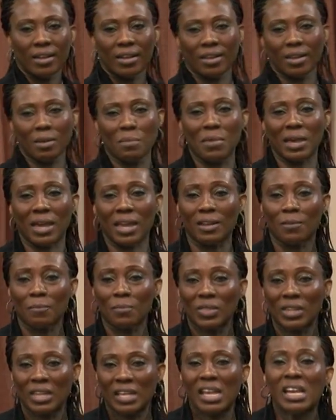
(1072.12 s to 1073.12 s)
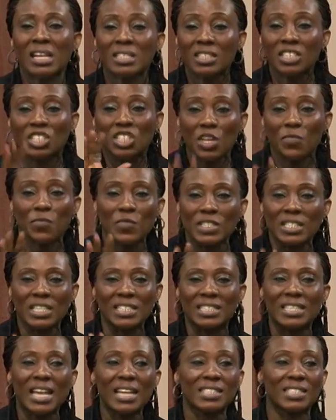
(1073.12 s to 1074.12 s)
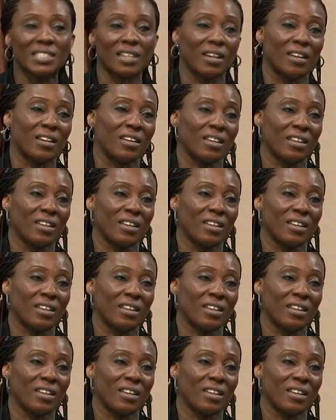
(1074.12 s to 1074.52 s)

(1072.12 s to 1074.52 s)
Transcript: Amen. Amen. He is the chief intercessor.